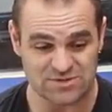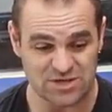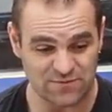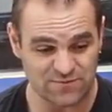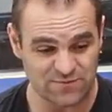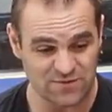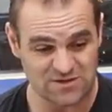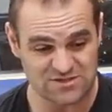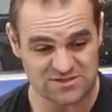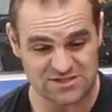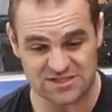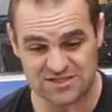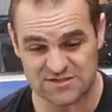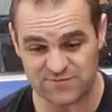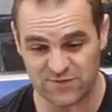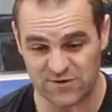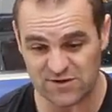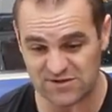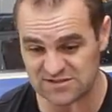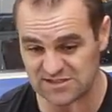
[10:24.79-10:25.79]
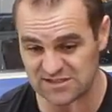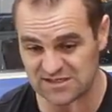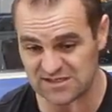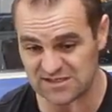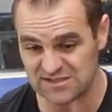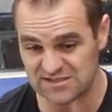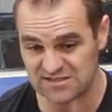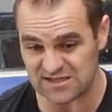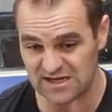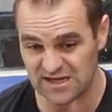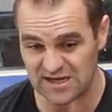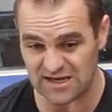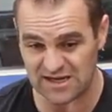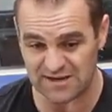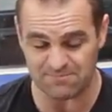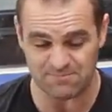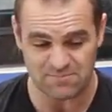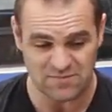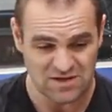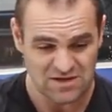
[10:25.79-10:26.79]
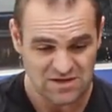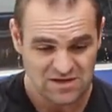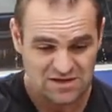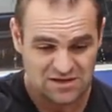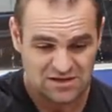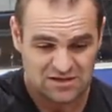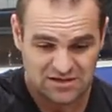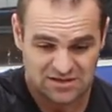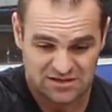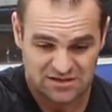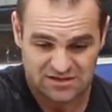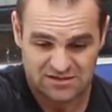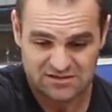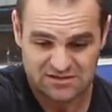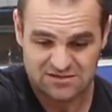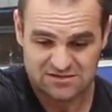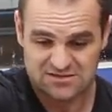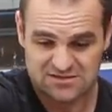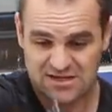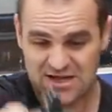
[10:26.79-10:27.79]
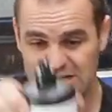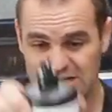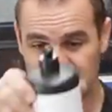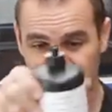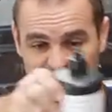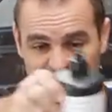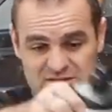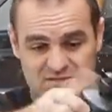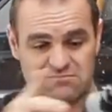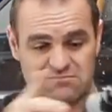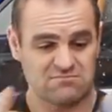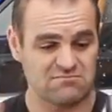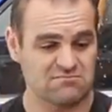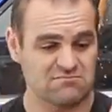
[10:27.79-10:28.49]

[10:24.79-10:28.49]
So first things first is starting with